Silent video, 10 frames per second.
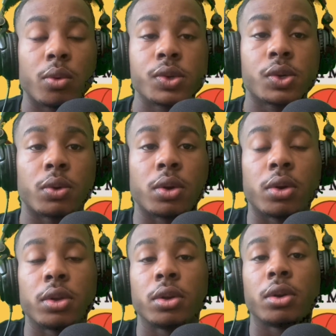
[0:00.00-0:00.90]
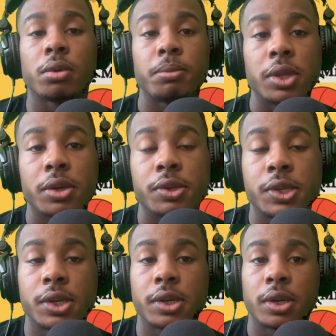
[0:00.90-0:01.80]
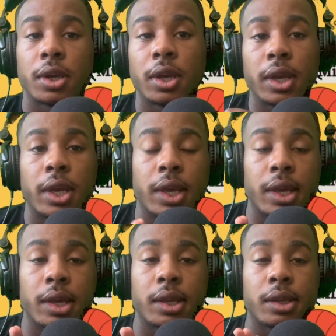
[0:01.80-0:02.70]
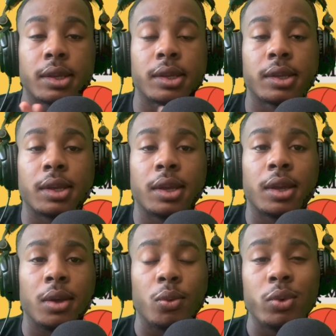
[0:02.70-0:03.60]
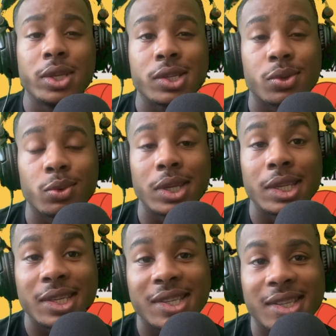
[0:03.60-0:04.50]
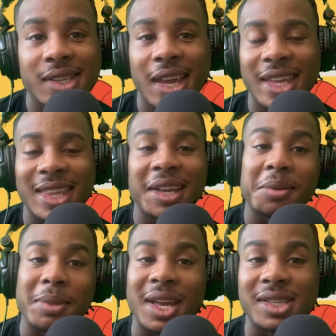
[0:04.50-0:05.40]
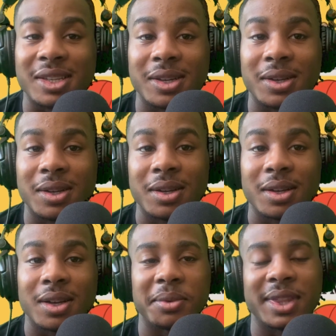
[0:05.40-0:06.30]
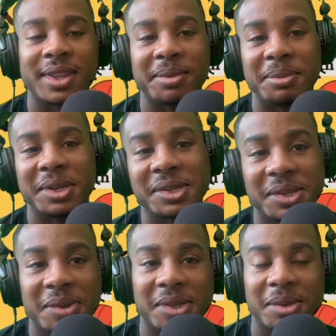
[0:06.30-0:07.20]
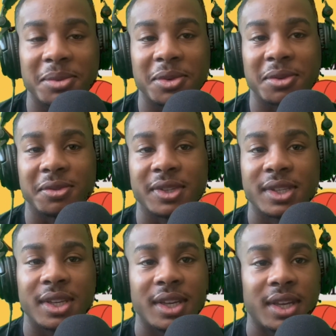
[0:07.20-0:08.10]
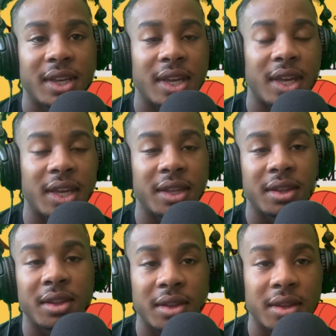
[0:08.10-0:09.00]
What's going on, y'all? Milos here, and we just witnessed, I think, a massacre with the Minnesota Timberwolves and